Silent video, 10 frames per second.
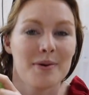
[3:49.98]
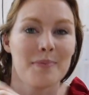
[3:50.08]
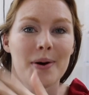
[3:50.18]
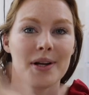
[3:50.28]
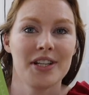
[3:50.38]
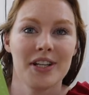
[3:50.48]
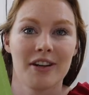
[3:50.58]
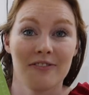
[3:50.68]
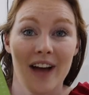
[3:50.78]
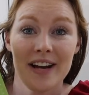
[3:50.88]
you will put
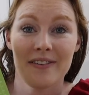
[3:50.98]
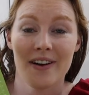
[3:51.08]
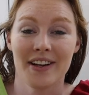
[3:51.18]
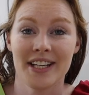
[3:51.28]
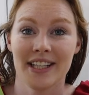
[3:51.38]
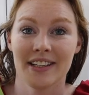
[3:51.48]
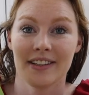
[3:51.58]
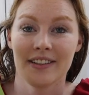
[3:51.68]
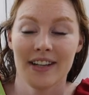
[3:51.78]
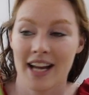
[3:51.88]
your vinyl on
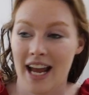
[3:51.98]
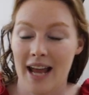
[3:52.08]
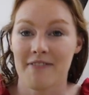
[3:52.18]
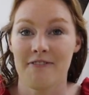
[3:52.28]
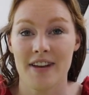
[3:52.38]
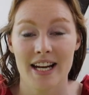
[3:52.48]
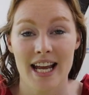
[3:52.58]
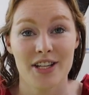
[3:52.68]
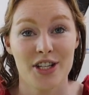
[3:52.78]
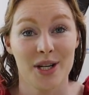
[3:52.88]
here and feed
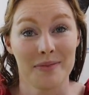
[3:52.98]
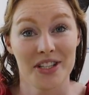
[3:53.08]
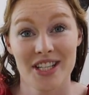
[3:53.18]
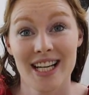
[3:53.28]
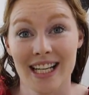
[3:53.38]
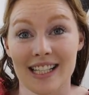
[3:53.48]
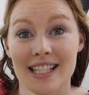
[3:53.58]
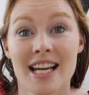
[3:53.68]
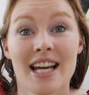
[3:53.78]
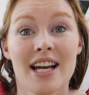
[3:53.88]
it into your
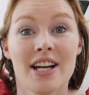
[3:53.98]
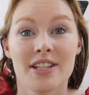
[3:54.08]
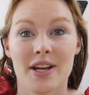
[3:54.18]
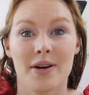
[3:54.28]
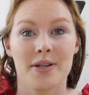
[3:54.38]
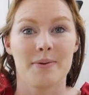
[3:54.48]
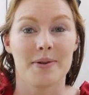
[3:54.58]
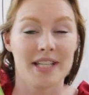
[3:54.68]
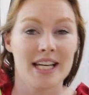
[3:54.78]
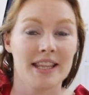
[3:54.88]
machines. So you
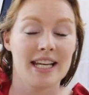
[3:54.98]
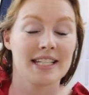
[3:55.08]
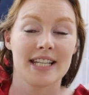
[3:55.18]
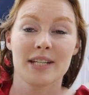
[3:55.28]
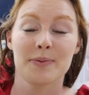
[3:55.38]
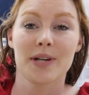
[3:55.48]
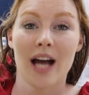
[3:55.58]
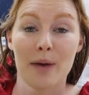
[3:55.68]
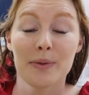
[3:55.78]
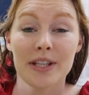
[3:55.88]
will need these. This will
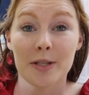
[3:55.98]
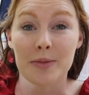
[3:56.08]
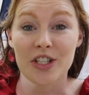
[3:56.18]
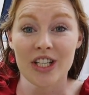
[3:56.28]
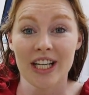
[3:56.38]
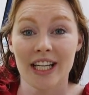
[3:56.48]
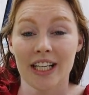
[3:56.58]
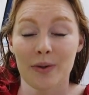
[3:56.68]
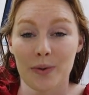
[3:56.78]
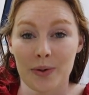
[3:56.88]
come with your
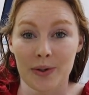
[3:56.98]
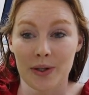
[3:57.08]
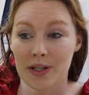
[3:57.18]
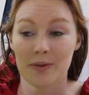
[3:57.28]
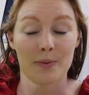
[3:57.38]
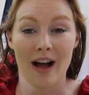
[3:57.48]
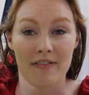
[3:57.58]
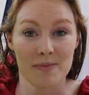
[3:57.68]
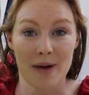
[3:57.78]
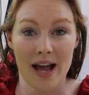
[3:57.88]
machine, or you will
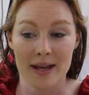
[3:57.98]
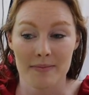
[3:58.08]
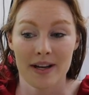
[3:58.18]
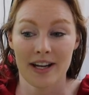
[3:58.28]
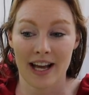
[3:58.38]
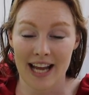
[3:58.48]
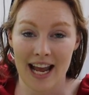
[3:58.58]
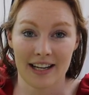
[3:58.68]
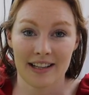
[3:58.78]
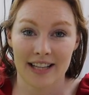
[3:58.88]
have to buy them
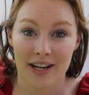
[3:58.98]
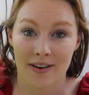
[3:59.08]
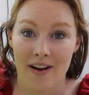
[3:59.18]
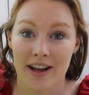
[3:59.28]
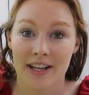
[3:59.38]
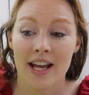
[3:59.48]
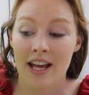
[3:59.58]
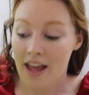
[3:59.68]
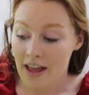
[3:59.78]
again later on.